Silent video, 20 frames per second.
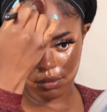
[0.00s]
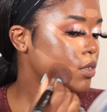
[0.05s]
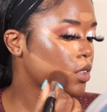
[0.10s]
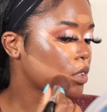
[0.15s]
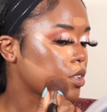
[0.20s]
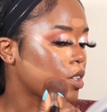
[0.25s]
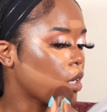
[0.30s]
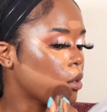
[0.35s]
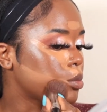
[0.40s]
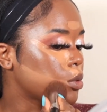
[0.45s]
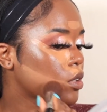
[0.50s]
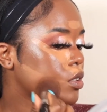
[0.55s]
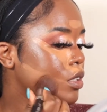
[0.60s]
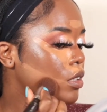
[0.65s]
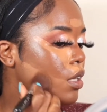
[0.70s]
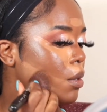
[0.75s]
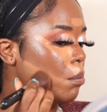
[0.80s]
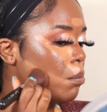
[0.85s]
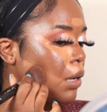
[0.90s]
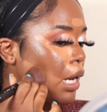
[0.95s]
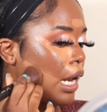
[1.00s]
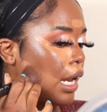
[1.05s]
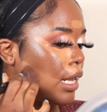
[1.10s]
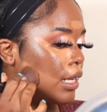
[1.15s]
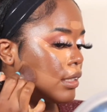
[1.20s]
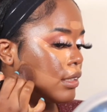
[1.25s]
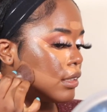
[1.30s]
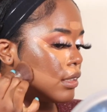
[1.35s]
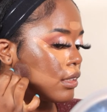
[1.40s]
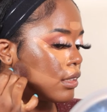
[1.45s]
So I'm just going to
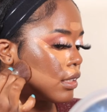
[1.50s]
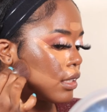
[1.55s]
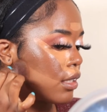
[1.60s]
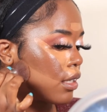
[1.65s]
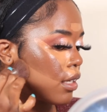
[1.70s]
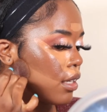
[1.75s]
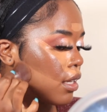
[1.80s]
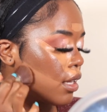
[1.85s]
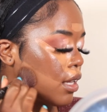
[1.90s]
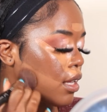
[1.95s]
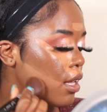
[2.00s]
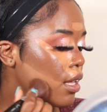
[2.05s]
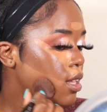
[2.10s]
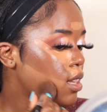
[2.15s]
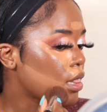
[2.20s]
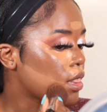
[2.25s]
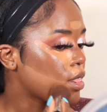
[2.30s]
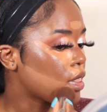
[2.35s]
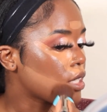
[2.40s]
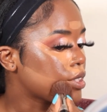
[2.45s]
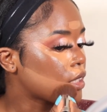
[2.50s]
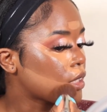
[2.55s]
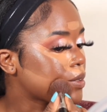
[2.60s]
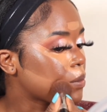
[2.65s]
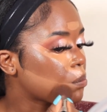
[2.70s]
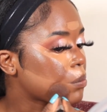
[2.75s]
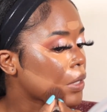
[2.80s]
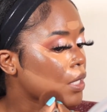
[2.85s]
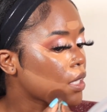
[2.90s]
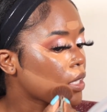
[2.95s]
blend this
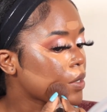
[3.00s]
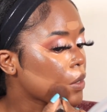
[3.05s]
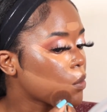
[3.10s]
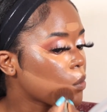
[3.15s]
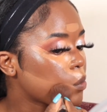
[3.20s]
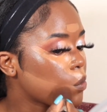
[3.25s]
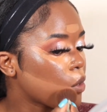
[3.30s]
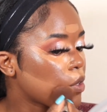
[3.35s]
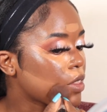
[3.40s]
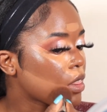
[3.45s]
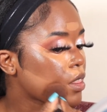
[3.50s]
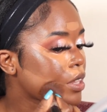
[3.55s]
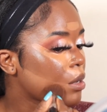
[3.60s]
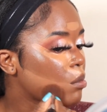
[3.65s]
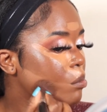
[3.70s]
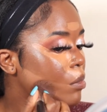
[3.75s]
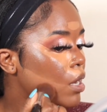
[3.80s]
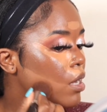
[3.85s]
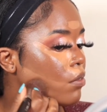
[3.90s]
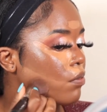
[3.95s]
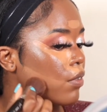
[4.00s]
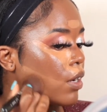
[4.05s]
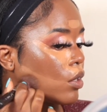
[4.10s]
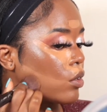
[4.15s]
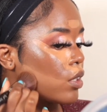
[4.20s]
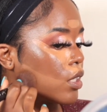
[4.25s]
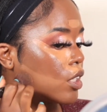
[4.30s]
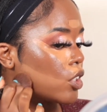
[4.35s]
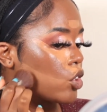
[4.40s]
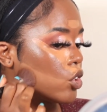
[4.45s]
bit with my
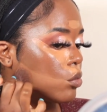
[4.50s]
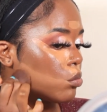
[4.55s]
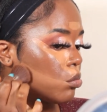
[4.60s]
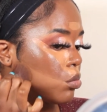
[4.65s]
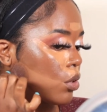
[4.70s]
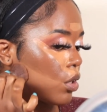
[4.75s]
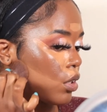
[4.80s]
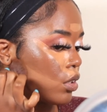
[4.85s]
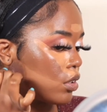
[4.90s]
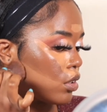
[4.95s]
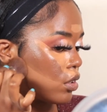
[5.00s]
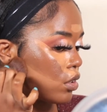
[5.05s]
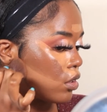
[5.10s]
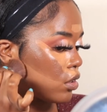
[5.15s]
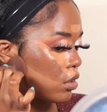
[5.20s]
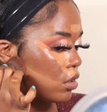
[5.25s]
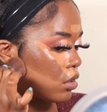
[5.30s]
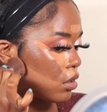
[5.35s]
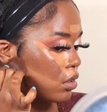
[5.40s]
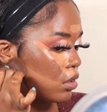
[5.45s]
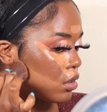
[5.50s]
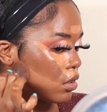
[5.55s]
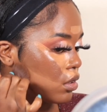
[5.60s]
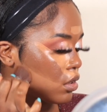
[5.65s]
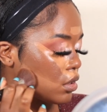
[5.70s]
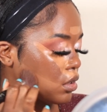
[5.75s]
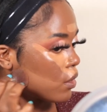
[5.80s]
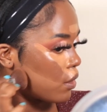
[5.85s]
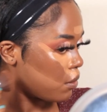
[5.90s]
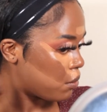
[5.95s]
foundation brush,
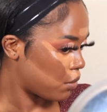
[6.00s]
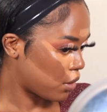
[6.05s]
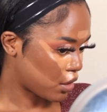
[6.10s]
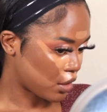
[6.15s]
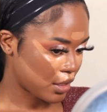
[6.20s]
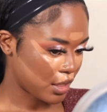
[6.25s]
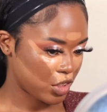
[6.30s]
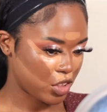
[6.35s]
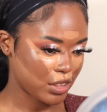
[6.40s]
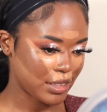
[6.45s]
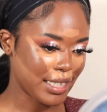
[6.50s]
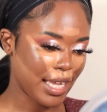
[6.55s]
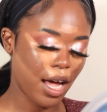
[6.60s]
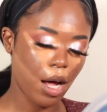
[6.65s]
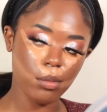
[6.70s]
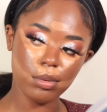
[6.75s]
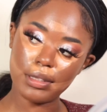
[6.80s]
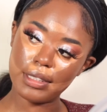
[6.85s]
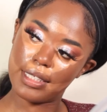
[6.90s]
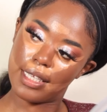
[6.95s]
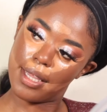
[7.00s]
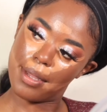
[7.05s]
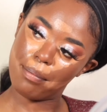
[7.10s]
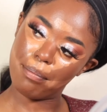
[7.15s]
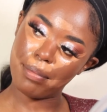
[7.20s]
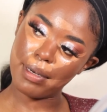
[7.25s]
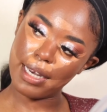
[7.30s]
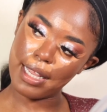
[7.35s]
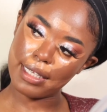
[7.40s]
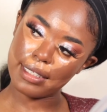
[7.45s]
because it just helps
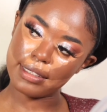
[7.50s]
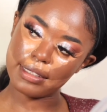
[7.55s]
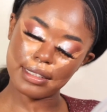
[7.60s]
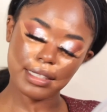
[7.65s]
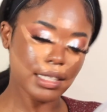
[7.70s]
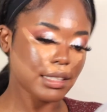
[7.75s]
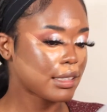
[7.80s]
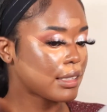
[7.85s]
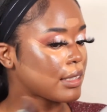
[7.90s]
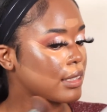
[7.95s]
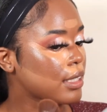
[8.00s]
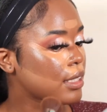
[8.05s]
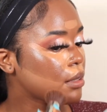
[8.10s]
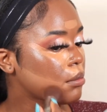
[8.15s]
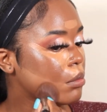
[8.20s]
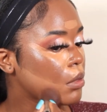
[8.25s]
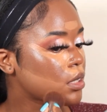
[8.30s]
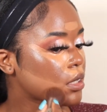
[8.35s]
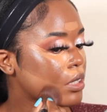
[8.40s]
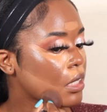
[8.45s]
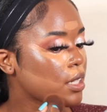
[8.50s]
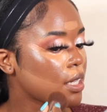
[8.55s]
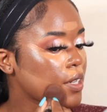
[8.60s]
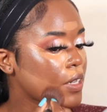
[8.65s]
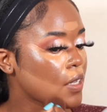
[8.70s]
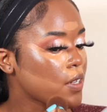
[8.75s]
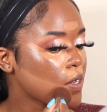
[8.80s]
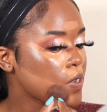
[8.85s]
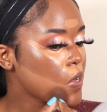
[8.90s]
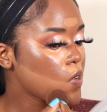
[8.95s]
it blend
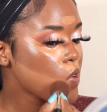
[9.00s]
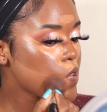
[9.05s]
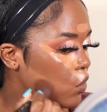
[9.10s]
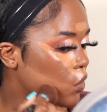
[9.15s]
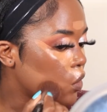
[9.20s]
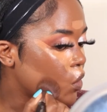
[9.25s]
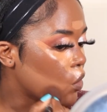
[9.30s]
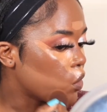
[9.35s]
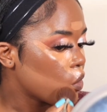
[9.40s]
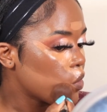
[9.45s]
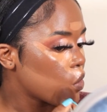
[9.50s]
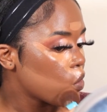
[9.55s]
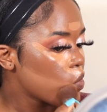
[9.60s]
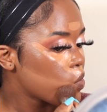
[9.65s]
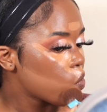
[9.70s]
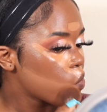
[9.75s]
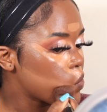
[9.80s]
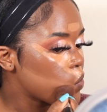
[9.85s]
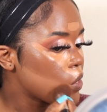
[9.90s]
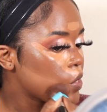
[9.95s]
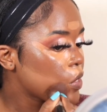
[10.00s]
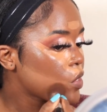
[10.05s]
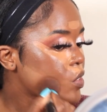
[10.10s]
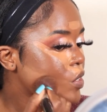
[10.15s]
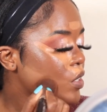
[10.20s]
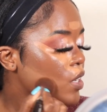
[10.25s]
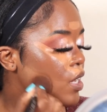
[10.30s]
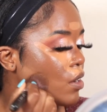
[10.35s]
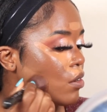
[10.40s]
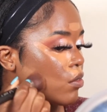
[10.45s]
seamlessly. You know, we need
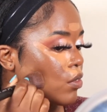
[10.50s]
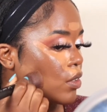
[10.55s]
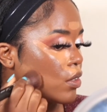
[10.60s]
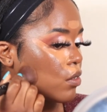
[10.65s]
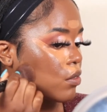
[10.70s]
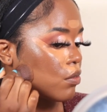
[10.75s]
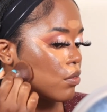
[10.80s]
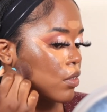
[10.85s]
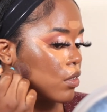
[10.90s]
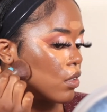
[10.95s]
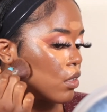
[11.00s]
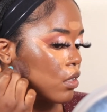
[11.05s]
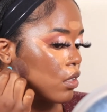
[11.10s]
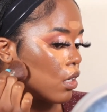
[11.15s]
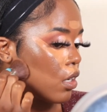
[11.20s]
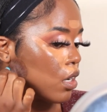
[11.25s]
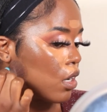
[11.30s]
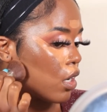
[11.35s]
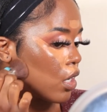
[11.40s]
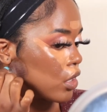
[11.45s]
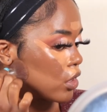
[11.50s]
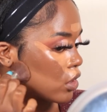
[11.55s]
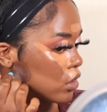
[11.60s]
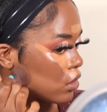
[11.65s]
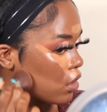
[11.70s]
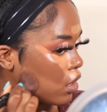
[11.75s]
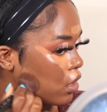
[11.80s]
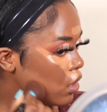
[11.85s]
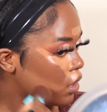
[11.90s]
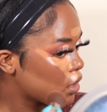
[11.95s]
to get rid of the
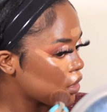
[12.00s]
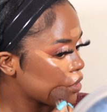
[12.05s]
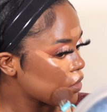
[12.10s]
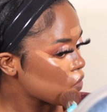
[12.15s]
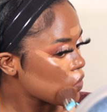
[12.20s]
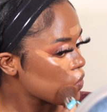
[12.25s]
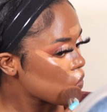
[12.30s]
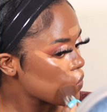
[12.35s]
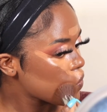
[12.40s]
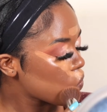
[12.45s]
harsh line.